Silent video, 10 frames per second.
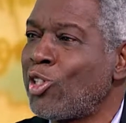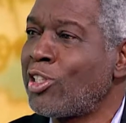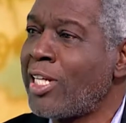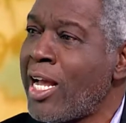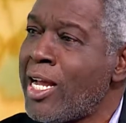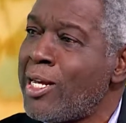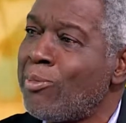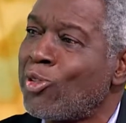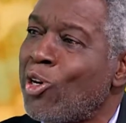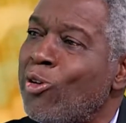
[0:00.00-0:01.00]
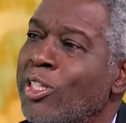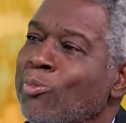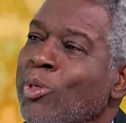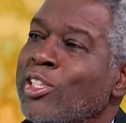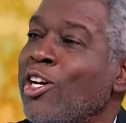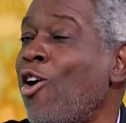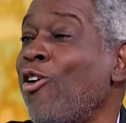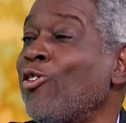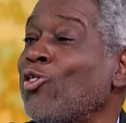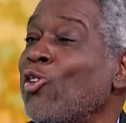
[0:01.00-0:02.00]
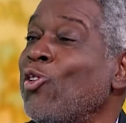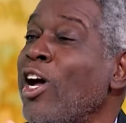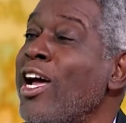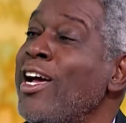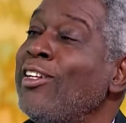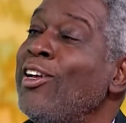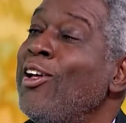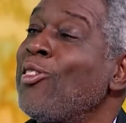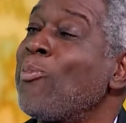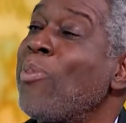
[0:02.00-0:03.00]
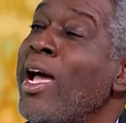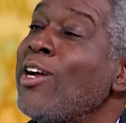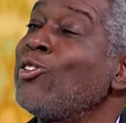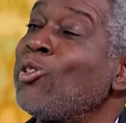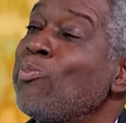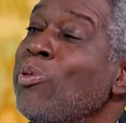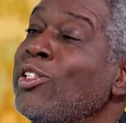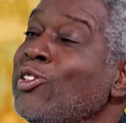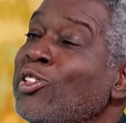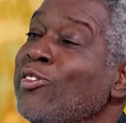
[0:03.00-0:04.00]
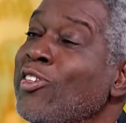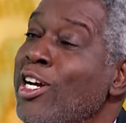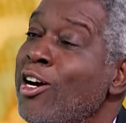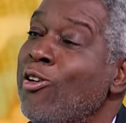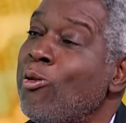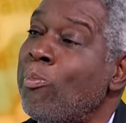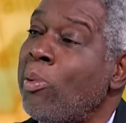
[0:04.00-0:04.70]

and names on it, but they also had the banners and pictures of their own